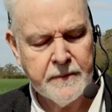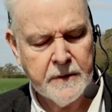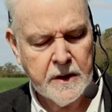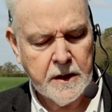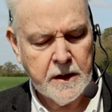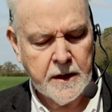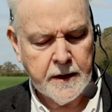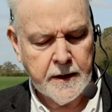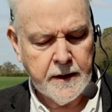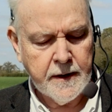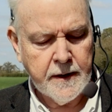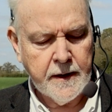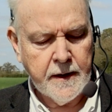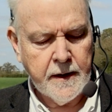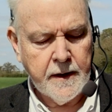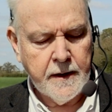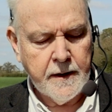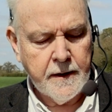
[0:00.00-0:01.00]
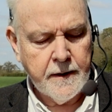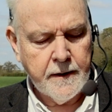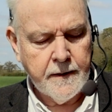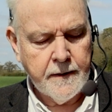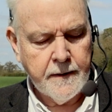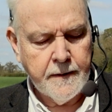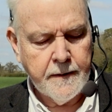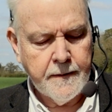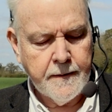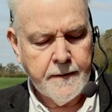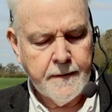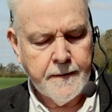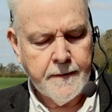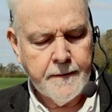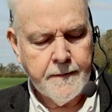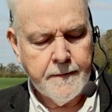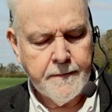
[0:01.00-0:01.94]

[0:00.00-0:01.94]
(silence)